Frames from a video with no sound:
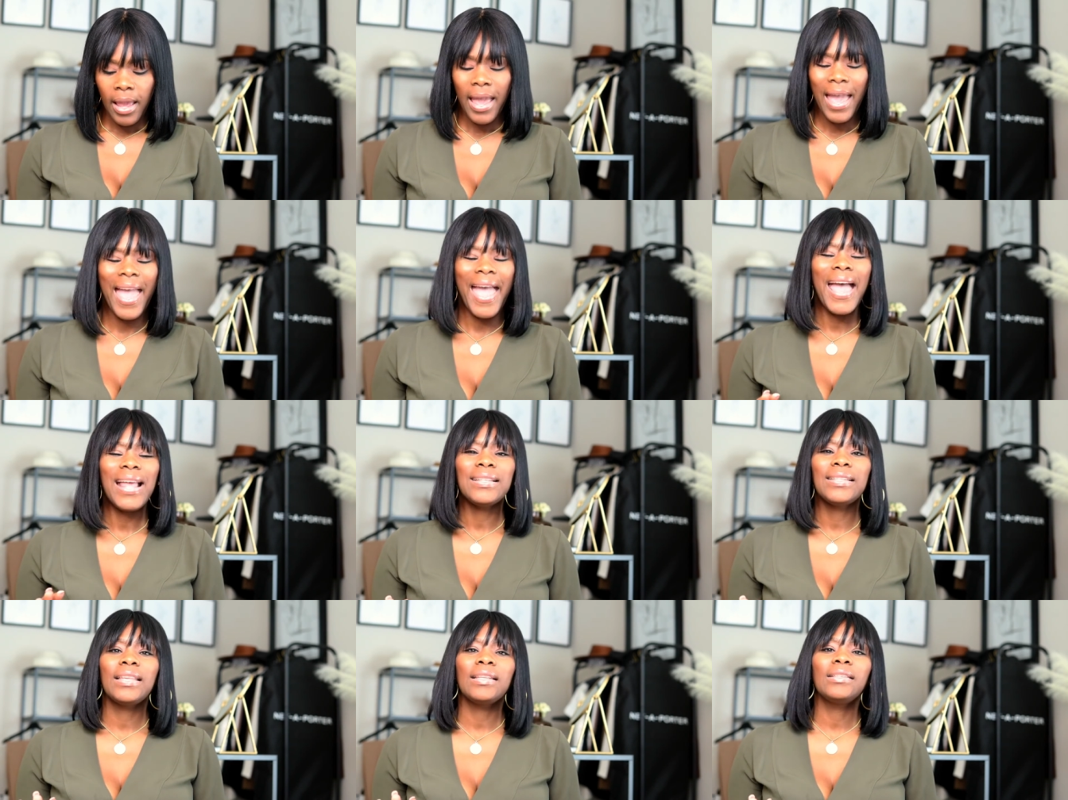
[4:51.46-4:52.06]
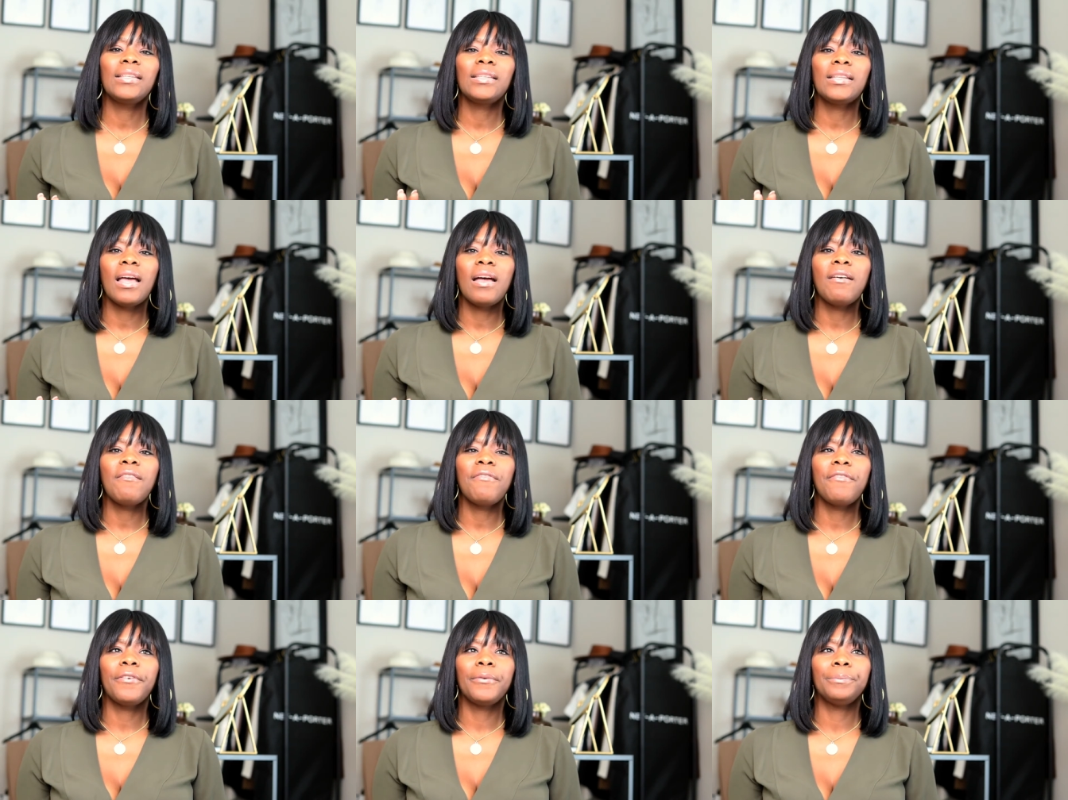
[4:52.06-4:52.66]
hats and
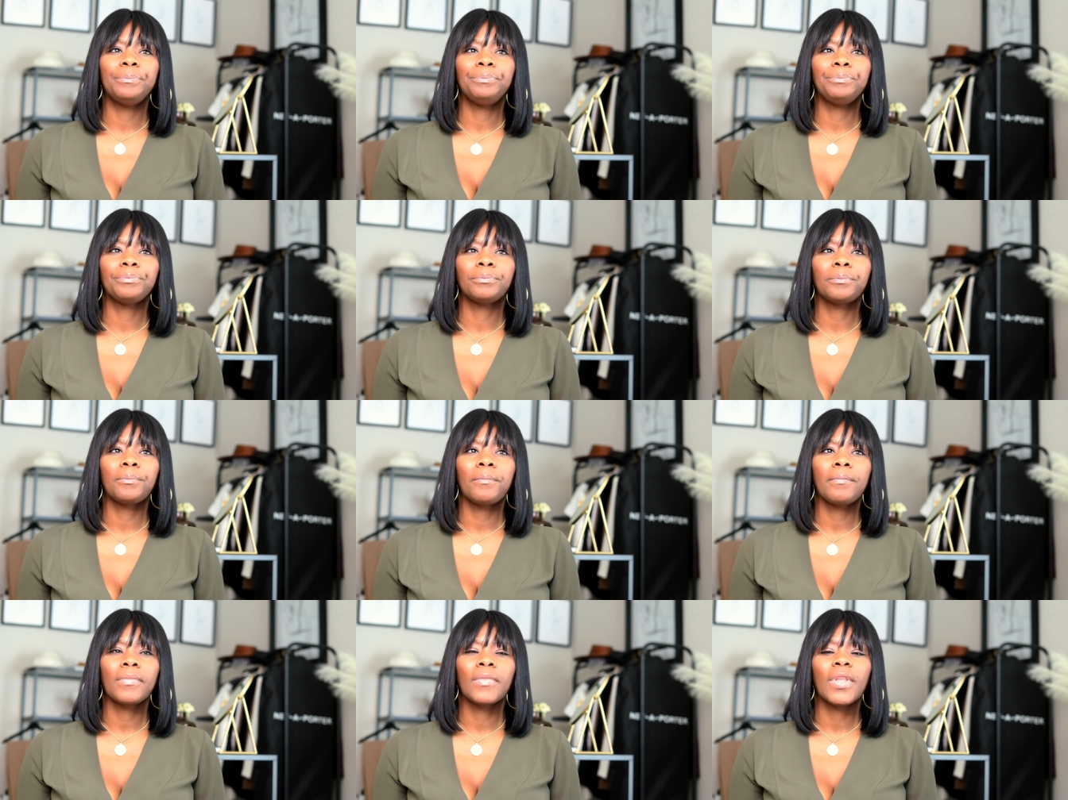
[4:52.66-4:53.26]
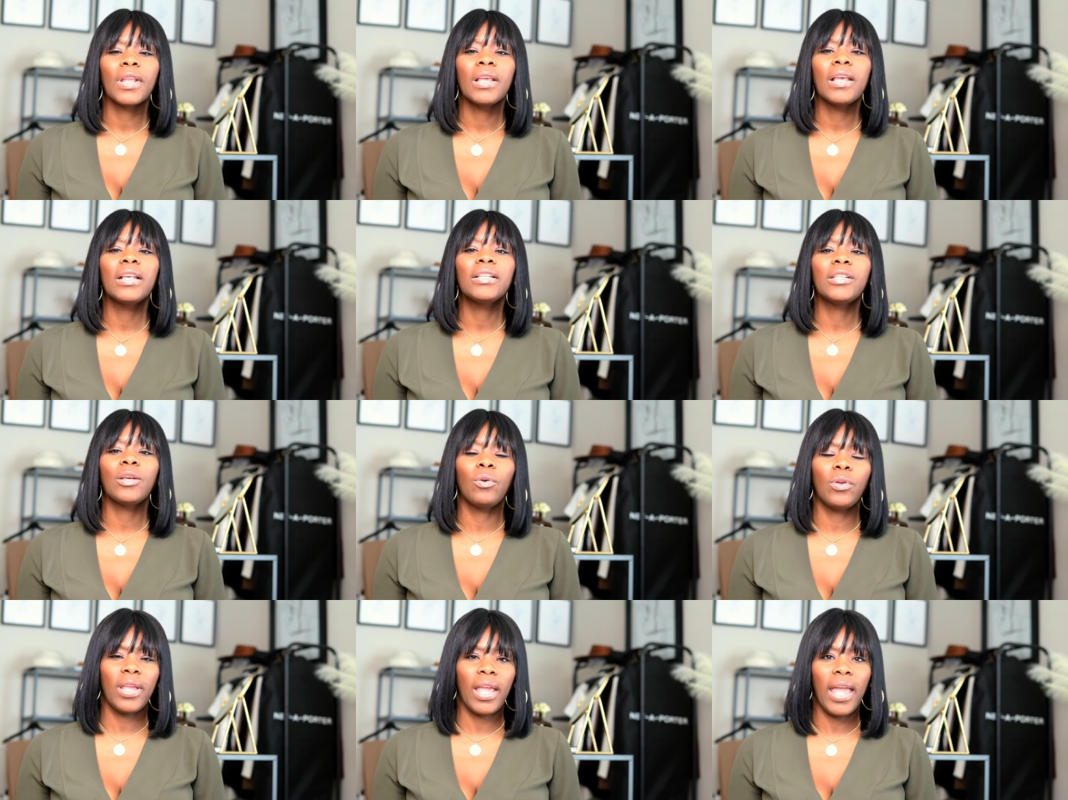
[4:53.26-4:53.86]
stuff.
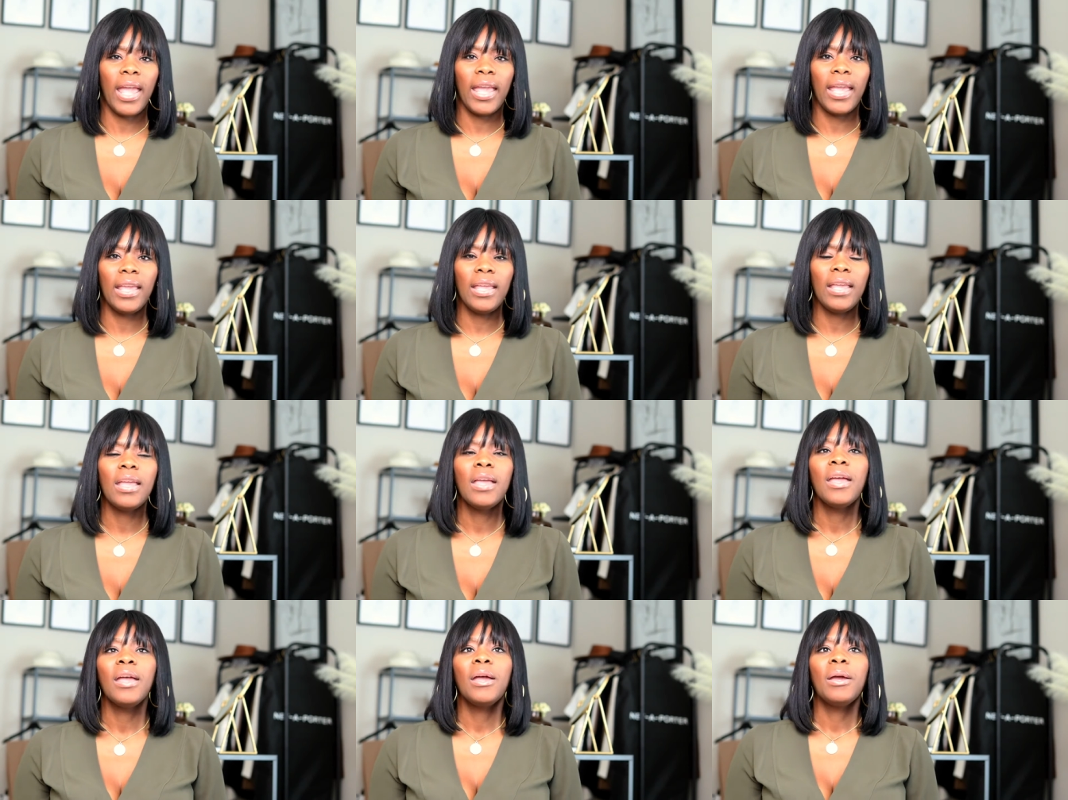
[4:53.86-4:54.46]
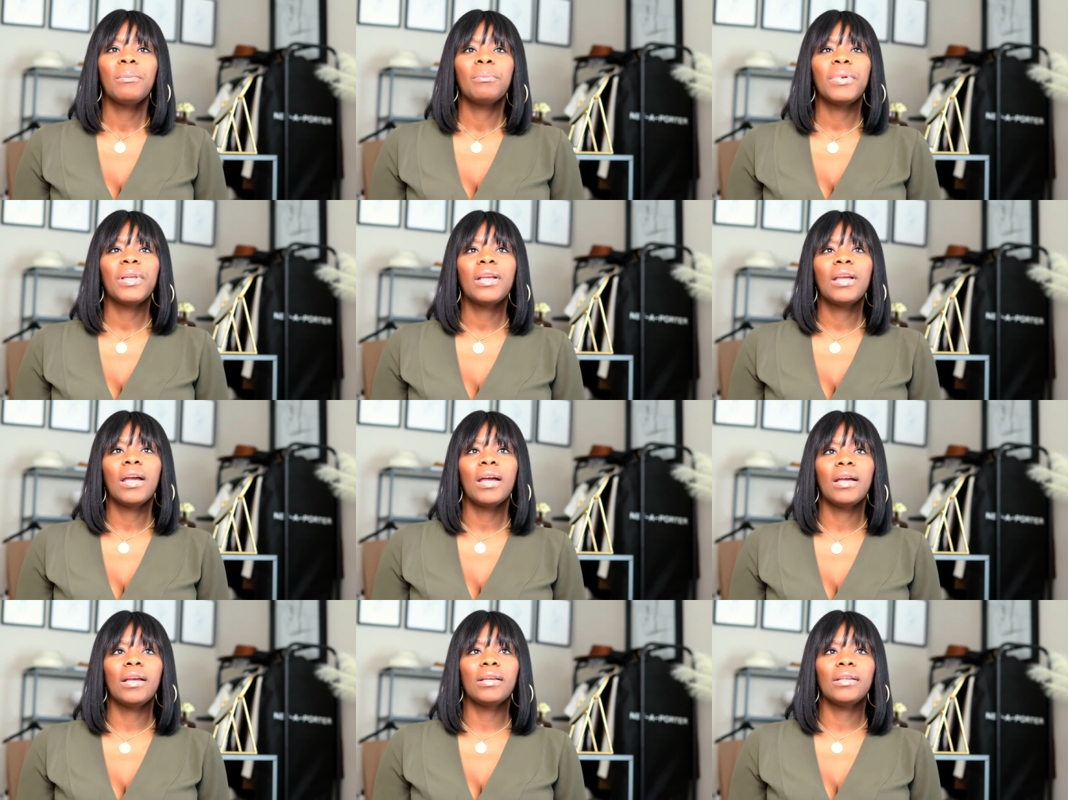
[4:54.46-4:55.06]
It's okay
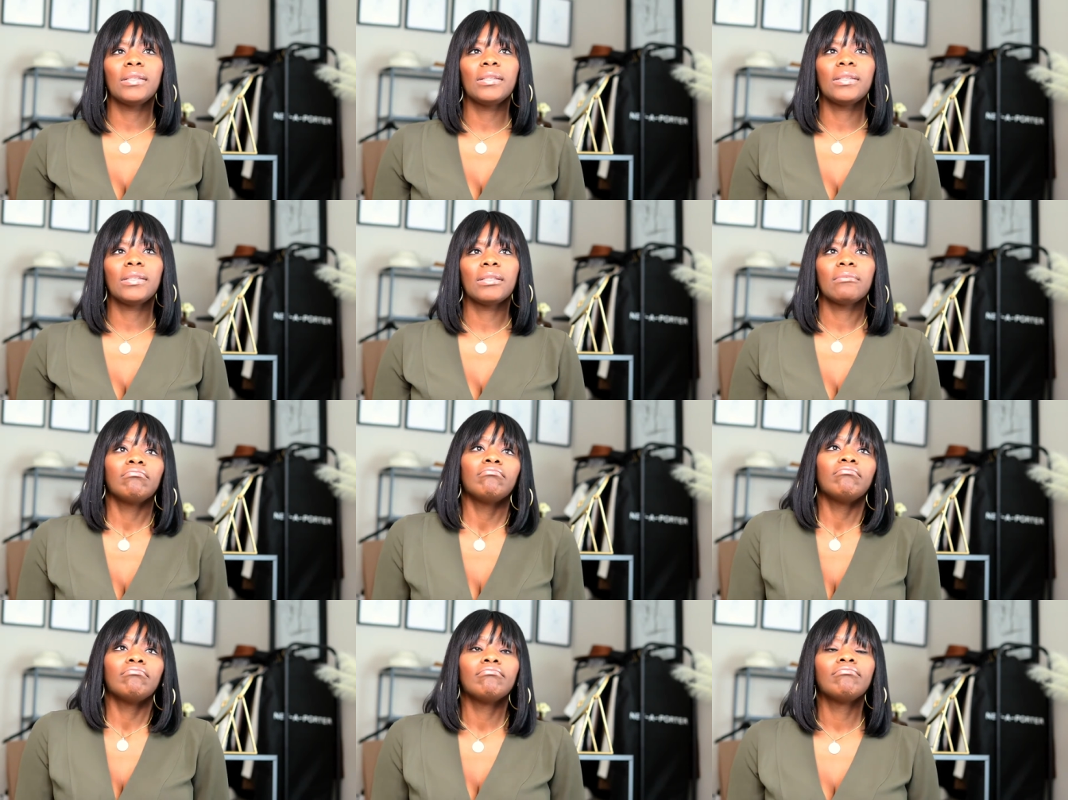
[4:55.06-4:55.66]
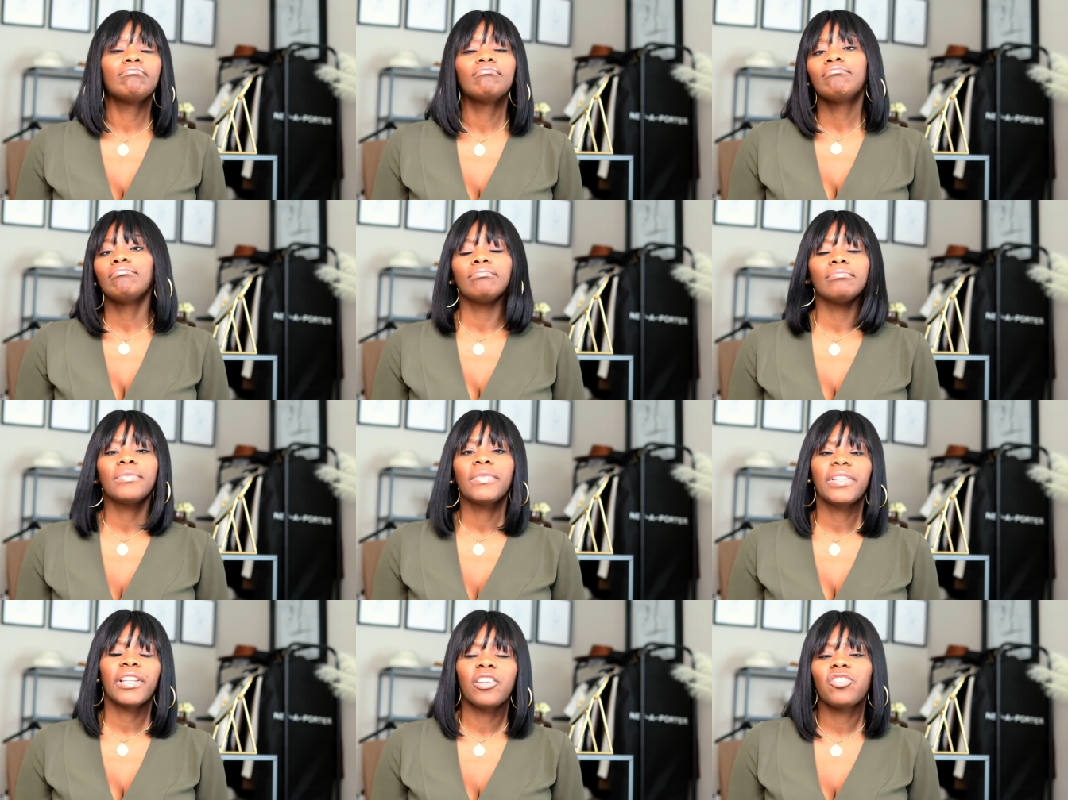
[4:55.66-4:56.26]
because
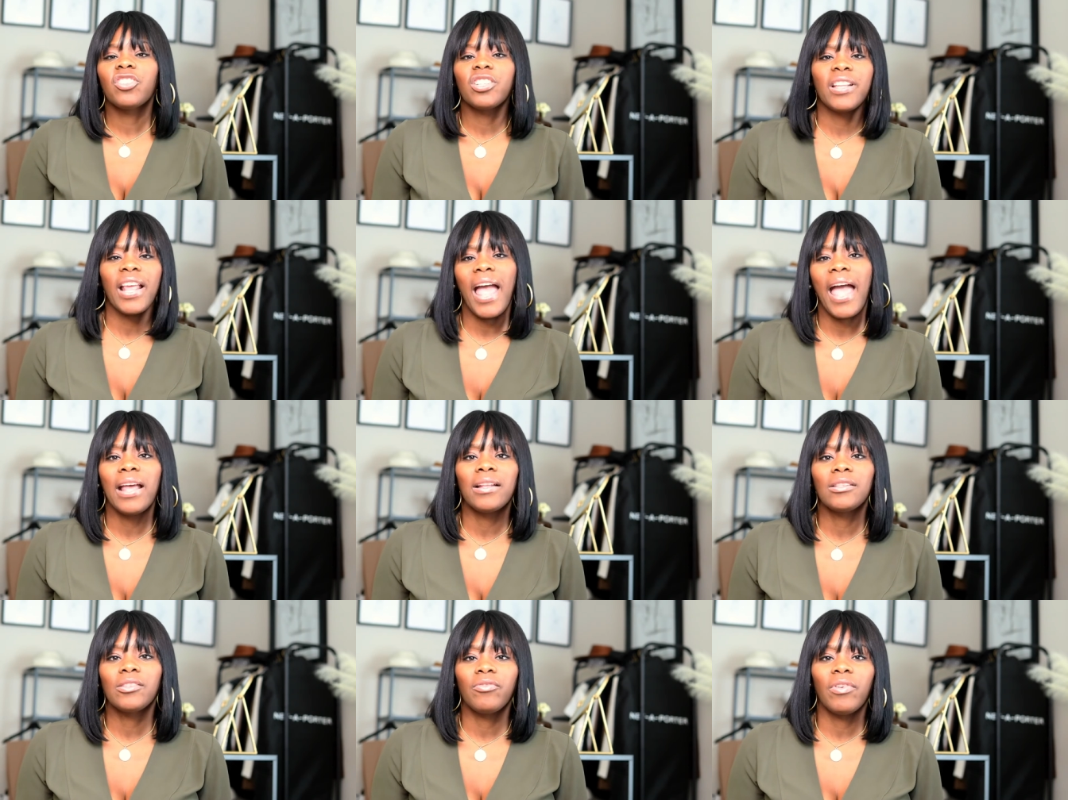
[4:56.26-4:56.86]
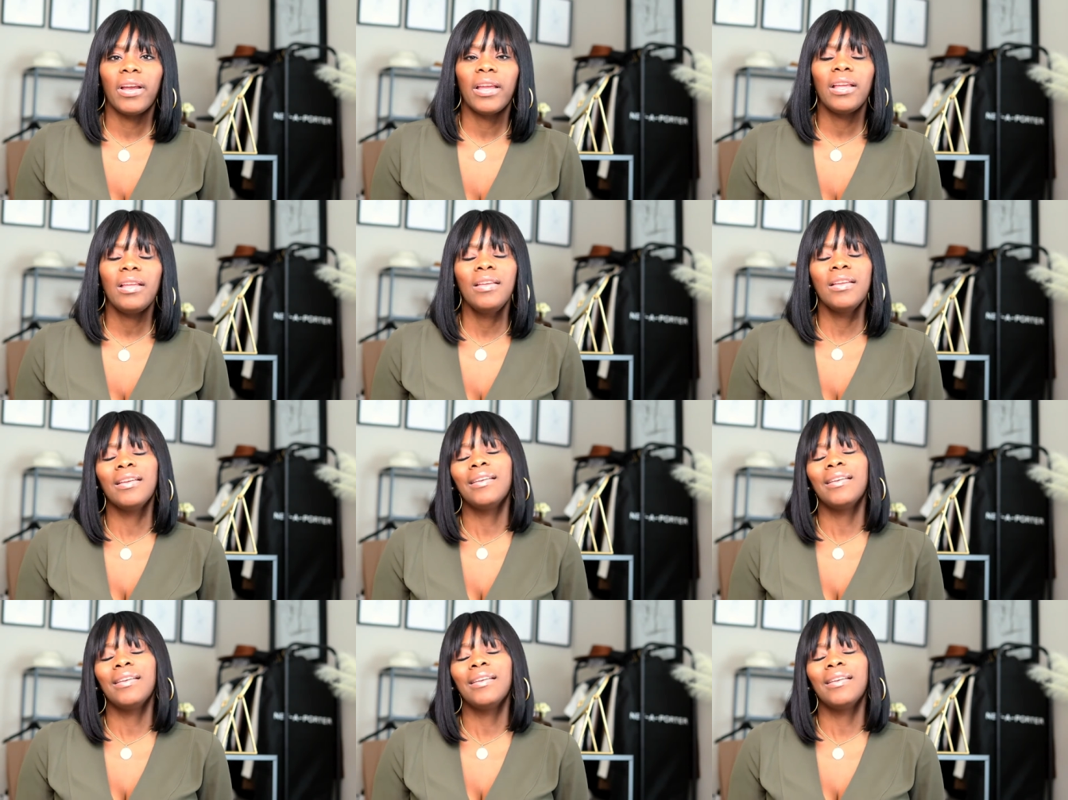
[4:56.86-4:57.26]
they're just hats, right?